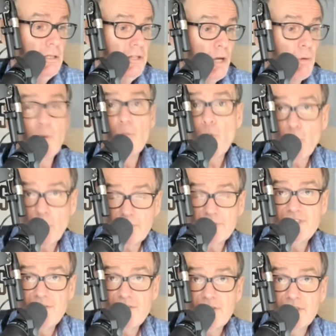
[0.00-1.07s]
There were more
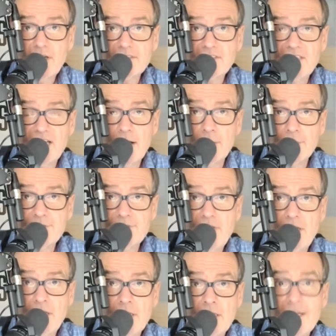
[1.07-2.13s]
receiving touchdowns
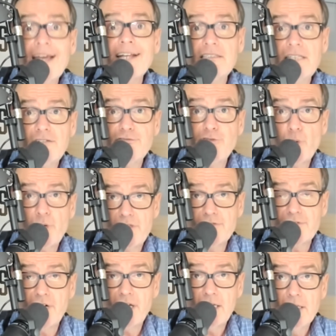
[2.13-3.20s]
in
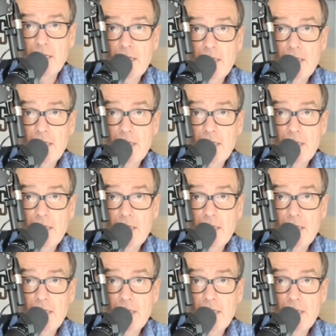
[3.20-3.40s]
1943